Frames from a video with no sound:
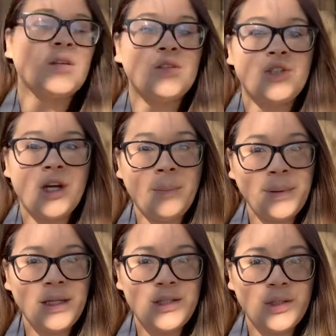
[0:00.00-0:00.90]

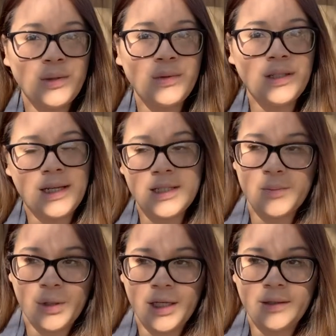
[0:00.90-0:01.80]
Jumping to the next
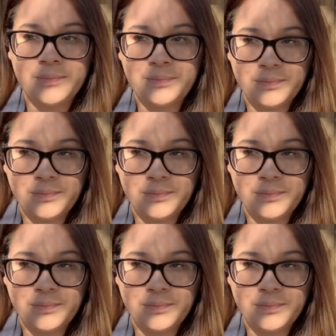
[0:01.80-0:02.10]
morning,